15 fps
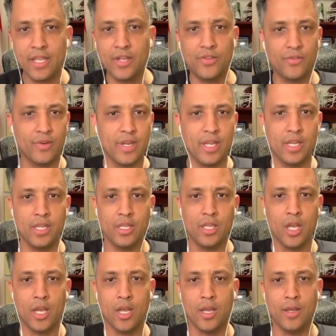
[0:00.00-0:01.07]

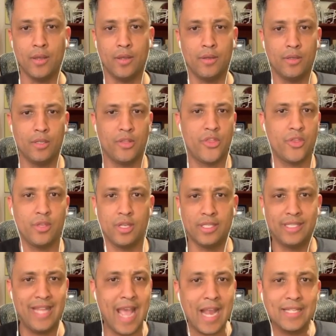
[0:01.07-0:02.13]
century
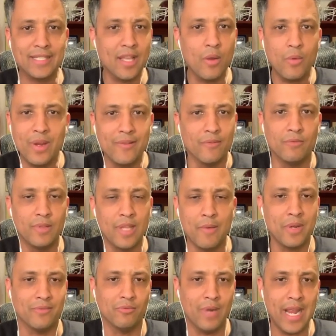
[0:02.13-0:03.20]
text that
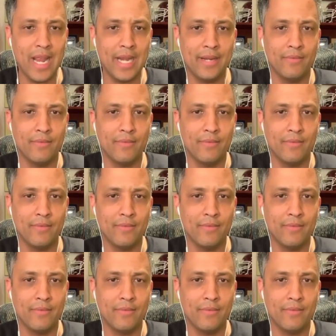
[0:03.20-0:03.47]
we've